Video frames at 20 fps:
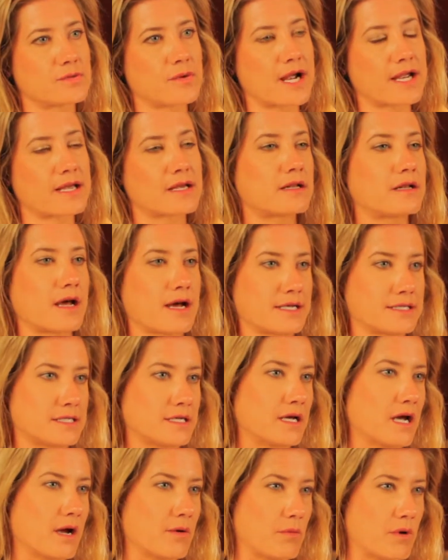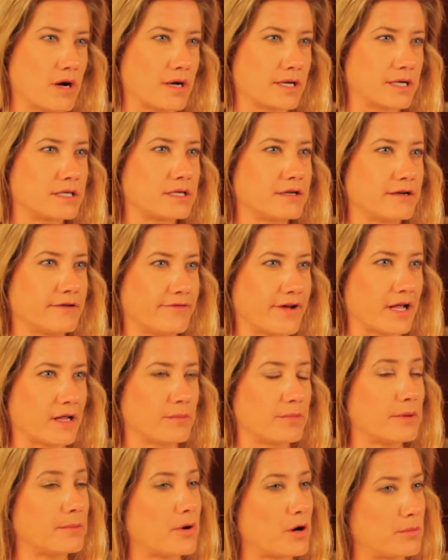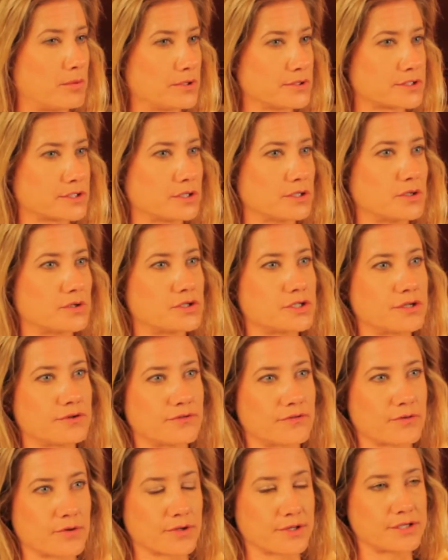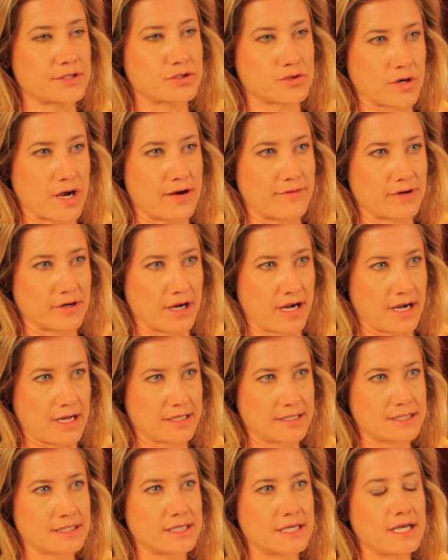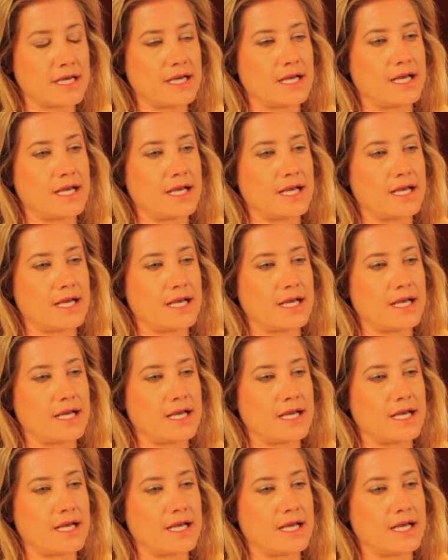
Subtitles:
recognizing I wanted to develop a mobile solution for these travel guides